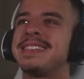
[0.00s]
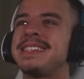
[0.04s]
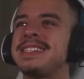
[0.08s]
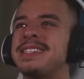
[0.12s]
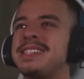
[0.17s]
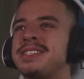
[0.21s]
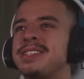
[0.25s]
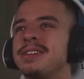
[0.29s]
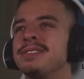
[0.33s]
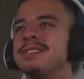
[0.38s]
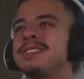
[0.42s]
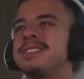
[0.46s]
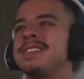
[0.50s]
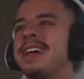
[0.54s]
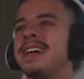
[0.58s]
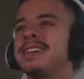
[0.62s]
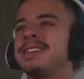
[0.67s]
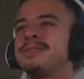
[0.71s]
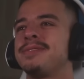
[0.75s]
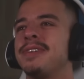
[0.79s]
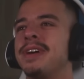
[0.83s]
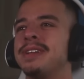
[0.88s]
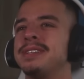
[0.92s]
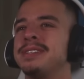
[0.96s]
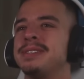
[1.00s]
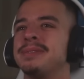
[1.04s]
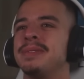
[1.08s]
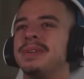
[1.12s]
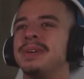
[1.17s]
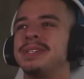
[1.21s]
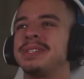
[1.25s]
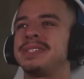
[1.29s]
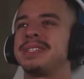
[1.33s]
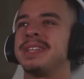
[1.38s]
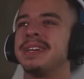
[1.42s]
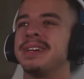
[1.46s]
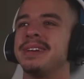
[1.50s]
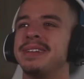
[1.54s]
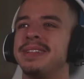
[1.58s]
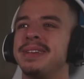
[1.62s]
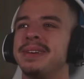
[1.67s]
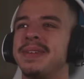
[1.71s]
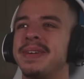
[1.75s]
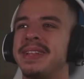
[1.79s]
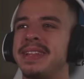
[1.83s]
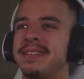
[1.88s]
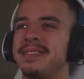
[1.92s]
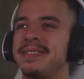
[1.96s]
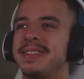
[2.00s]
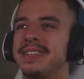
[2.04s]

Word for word: It's actually so satisfying to watch though, the way